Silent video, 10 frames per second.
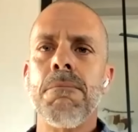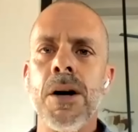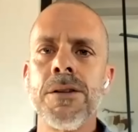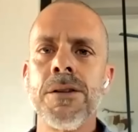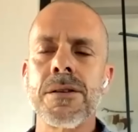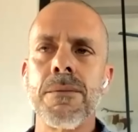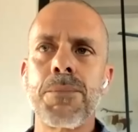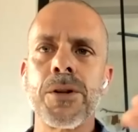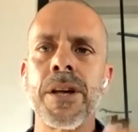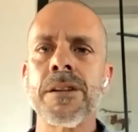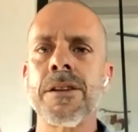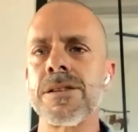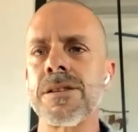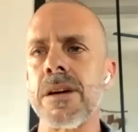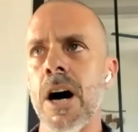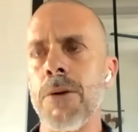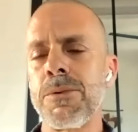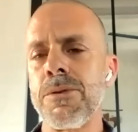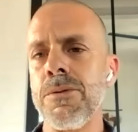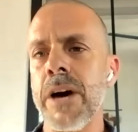bonds protect us
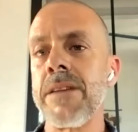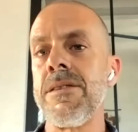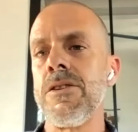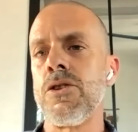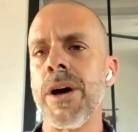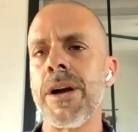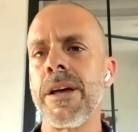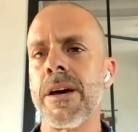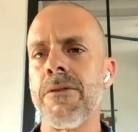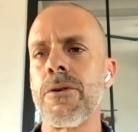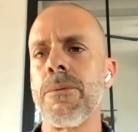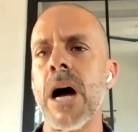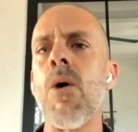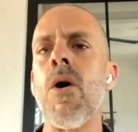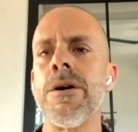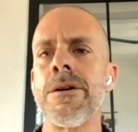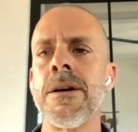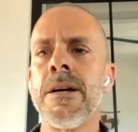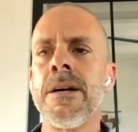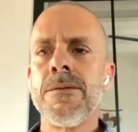up to 1820, and from now
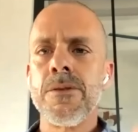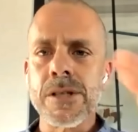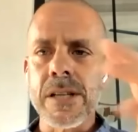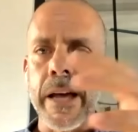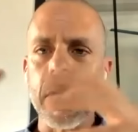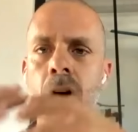on, there is like